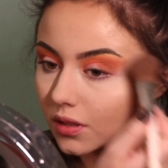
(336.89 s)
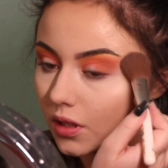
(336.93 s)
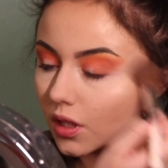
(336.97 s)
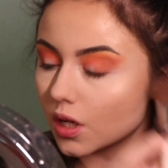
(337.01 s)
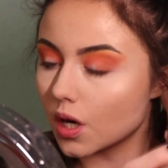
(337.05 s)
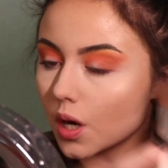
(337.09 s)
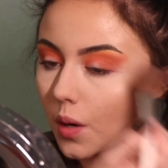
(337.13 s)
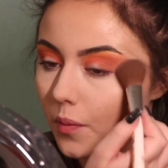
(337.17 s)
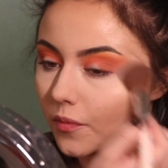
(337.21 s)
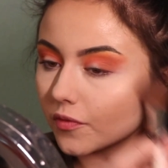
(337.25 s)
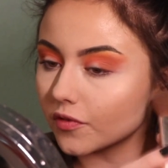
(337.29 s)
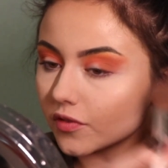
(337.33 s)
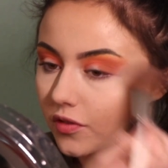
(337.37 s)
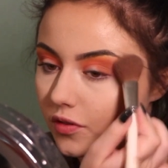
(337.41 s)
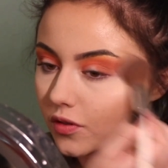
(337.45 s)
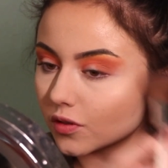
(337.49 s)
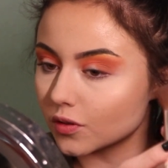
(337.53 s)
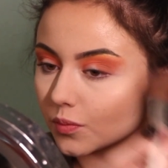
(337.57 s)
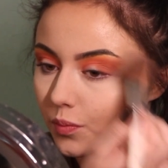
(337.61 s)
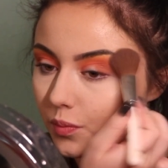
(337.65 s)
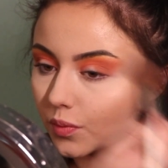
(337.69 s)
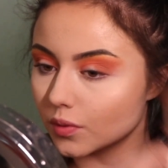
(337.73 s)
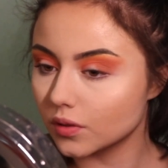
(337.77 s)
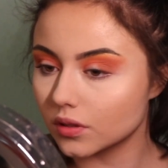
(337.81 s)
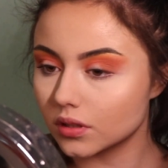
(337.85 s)

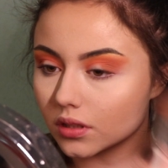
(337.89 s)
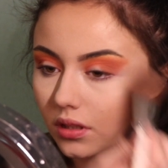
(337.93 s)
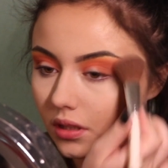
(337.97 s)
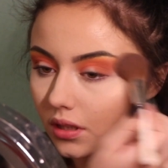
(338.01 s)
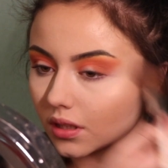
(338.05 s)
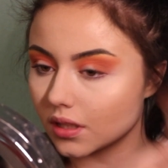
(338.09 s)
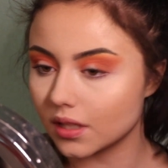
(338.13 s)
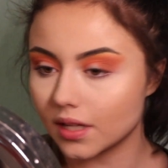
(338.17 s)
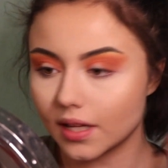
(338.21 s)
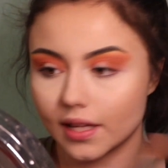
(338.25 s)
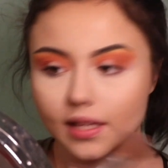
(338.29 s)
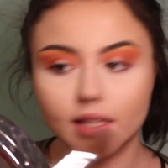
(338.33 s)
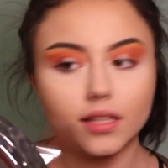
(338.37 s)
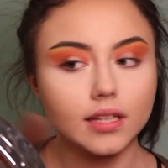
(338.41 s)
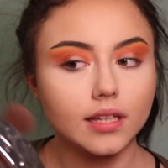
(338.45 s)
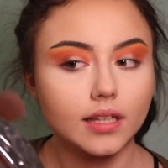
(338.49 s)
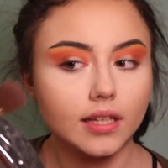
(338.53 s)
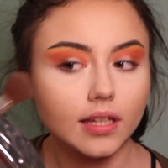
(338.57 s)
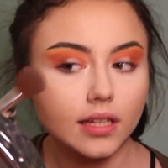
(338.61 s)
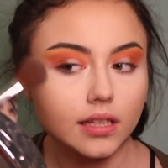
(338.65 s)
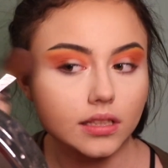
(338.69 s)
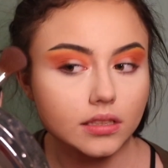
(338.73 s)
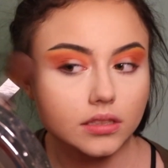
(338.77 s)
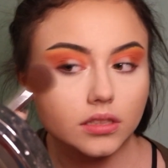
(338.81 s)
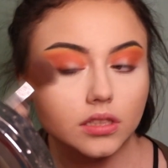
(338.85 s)
I
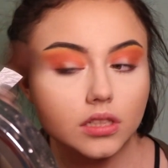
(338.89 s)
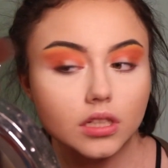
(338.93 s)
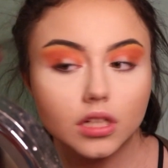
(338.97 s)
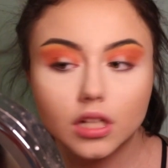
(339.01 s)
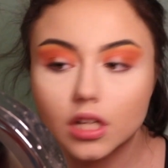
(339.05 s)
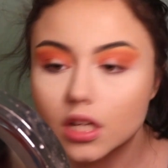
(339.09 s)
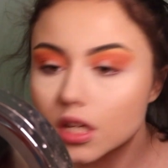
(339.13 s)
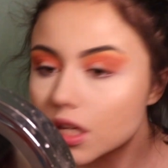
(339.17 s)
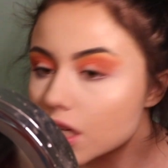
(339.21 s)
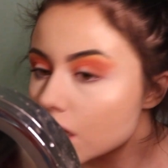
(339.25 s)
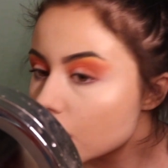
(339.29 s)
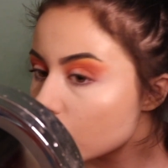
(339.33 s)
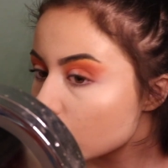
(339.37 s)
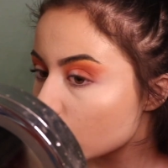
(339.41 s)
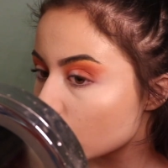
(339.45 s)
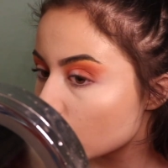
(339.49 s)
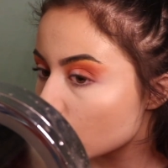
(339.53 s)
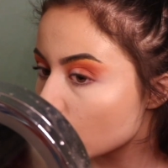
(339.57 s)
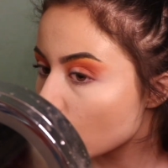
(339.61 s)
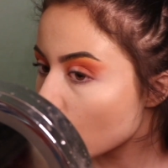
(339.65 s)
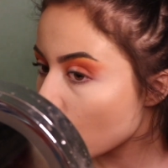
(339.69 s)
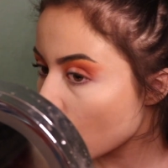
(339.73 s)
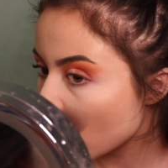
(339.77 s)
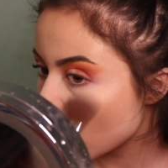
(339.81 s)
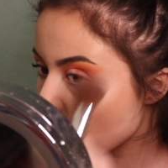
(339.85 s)
can
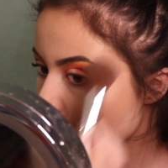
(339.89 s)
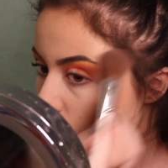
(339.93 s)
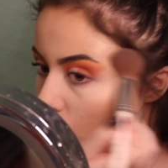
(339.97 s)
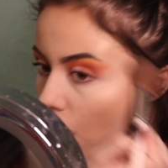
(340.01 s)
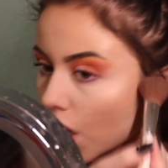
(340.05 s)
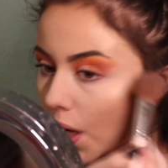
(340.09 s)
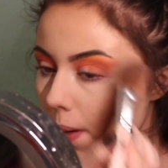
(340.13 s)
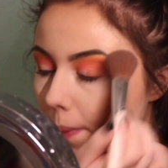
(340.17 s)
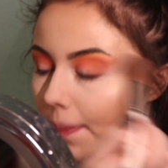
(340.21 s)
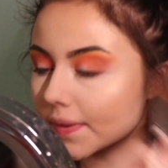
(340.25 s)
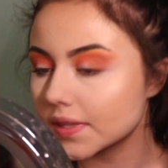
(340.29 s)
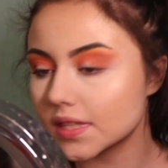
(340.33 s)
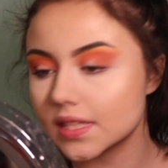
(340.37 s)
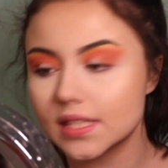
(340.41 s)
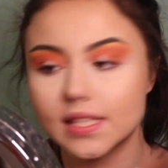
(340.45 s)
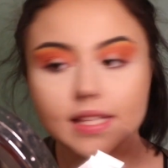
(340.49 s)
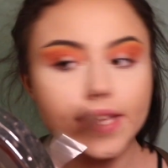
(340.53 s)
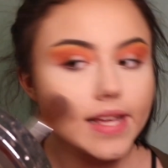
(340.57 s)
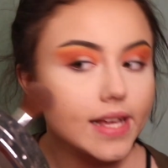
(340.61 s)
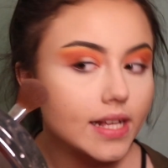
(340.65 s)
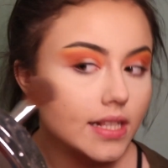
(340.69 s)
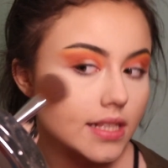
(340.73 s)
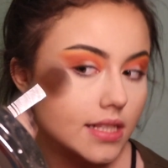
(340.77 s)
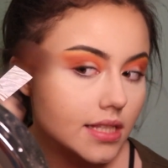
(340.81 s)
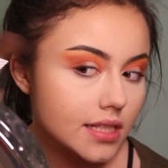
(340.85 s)
talk, but
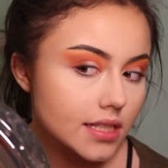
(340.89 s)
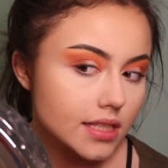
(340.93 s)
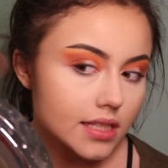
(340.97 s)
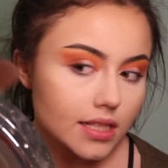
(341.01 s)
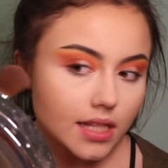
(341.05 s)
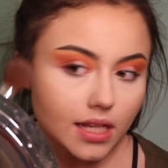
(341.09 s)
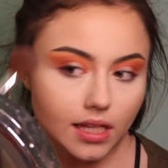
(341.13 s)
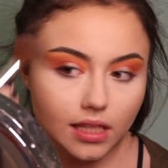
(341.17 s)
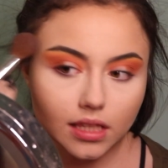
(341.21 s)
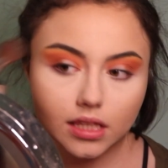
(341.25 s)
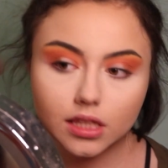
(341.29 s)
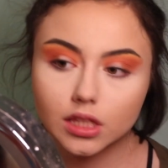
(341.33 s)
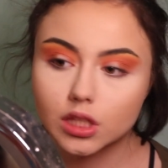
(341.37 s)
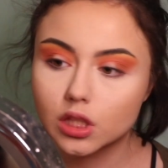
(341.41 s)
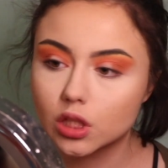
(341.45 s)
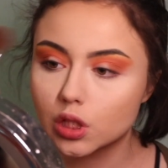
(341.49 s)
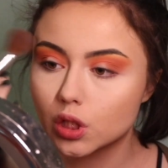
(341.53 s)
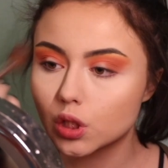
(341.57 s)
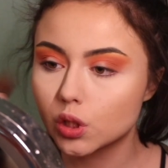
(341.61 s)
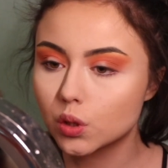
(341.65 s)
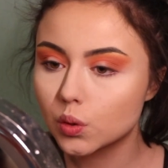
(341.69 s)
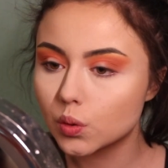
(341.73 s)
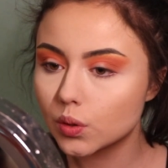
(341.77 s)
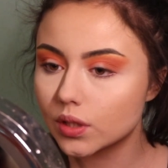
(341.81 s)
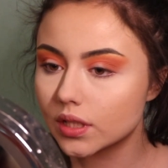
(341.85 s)
that's not
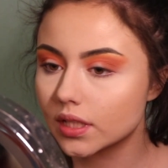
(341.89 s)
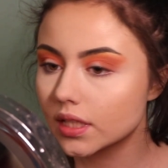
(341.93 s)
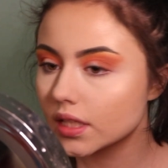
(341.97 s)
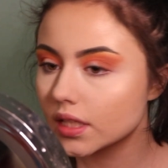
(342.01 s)
new